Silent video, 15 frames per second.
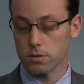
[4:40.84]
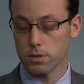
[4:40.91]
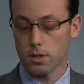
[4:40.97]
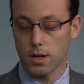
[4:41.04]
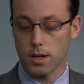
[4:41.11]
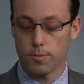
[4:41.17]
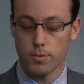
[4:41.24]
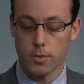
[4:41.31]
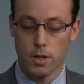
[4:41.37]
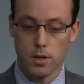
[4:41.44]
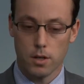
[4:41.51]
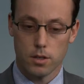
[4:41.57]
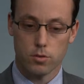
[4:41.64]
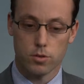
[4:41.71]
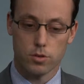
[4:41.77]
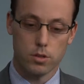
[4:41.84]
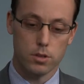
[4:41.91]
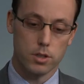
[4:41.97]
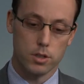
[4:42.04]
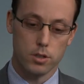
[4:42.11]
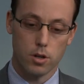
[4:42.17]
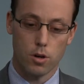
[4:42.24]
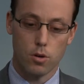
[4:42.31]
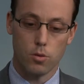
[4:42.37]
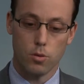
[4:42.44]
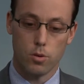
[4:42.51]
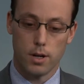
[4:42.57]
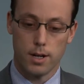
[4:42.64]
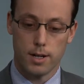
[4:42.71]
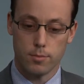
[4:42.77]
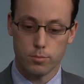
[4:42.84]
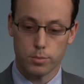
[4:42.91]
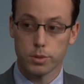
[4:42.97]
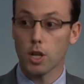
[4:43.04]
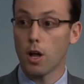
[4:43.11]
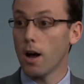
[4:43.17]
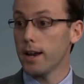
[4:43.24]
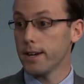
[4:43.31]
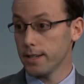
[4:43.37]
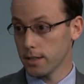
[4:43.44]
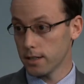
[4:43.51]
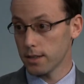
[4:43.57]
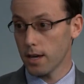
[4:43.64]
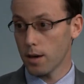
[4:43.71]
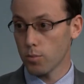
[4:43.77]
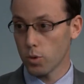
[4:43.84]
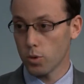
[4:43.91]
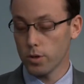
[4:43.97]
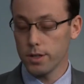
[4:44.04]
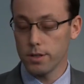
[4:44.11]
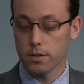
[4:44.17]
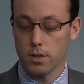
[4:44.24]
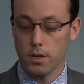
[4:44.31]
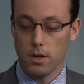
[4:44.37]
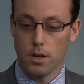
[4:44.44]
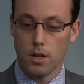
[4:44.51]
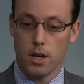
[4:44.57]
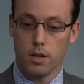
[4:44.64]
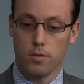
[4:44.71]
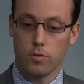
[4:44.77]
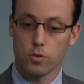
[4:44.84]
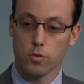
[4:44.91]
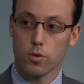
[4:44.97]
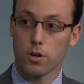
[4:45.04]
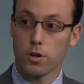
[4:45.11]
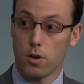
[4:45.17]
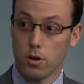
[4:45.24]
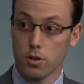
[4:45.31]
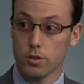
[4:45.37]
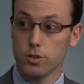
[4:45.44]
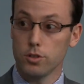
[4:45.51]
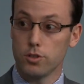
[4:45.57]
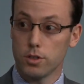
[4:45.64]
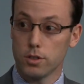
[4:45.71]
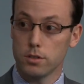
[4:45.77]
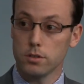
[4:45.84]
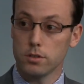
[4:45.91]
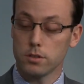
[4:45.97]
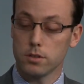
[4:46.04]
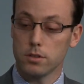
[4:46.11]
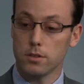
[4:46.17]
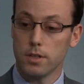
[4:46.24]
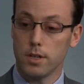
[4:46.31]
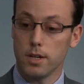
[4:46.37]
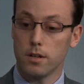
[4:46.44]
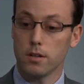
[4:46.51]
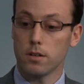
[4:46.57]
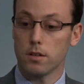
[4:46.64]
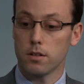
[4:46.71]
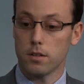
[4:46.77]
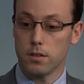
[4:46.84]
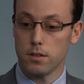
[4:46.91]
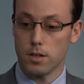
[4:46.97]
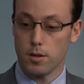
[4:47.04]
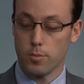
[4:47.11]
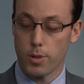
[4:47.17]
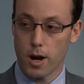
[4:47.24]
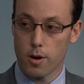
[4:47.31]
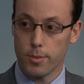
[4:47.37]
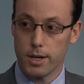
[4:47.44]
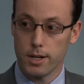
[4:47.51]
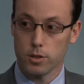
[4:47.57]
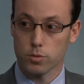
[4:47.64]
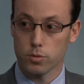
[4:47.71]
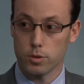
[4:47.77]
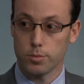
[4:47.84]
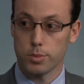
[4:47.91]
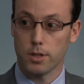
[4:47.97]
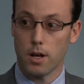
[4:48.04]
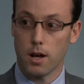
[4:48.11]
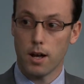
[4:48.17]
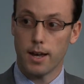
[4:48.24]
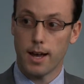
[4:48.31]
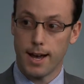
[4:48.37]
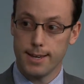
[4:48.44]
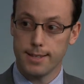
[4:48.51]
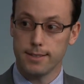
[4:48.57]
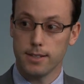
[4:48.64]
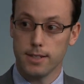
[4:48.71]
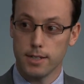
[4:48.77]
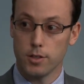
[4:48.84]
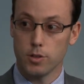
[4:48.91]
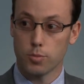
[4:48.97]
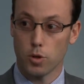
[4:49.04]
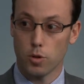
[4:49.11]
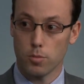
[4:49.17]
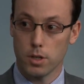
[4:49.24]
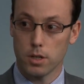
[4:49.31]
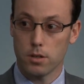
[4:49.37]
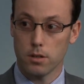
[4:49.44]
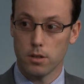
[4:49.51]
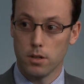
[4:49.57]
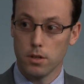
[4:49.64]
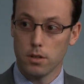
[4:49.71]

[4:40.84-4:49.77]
there was certainly no blinding at that point. Mm-hmm. And if you were on oxygen, then paramedics would apply 8 litres per minute.